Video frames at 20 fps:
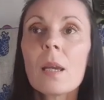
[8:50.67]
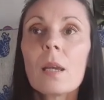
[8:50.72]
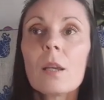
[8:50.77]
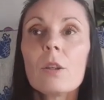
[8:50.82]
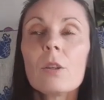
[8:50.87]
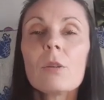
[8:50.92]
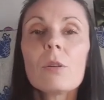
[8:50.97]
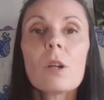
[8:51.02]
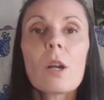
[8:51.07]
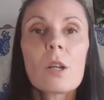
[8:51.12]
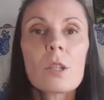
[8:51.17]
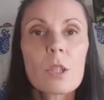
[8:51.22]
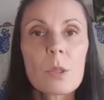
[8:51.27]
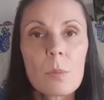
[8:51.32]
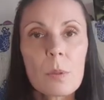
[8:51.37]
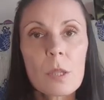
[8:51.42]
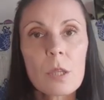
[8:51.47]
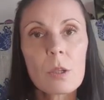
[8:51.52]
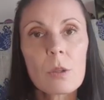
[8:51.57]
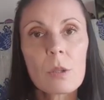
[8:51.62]
you're going to
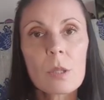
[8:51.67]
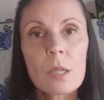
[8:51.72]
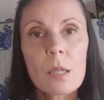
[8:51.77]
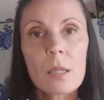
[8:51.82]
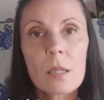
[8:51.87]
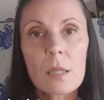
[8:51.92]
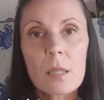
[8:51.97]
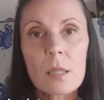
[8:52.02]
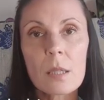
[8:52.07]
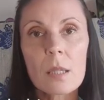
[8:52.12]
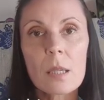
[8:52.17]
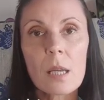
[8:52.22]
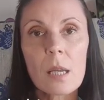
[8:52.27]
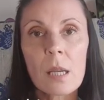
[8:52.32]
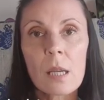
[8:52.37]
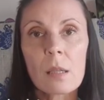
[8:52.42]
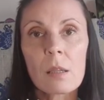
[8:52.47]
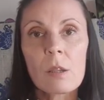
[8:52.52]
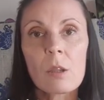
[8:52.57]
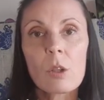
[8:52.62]
be using this
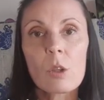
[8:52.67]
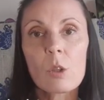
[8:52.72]
in